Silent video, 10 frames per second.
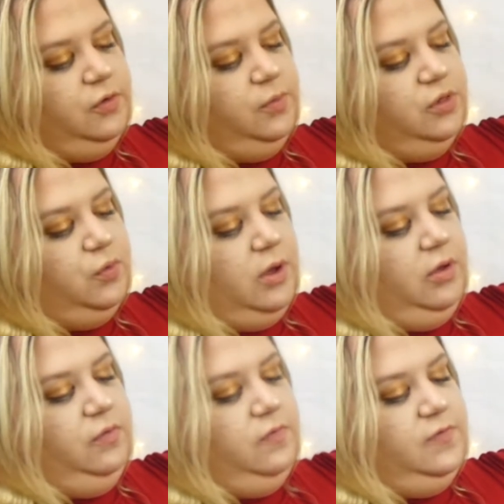number
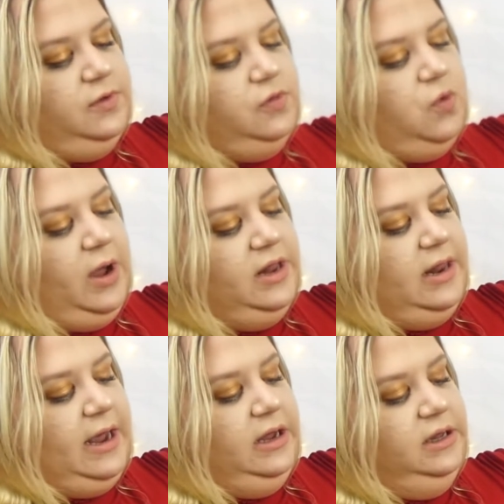12 feels quite
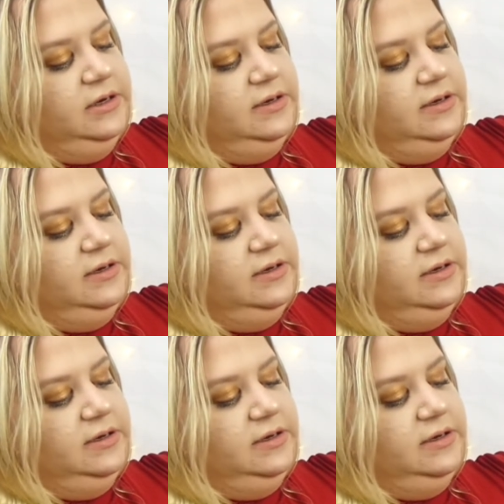light.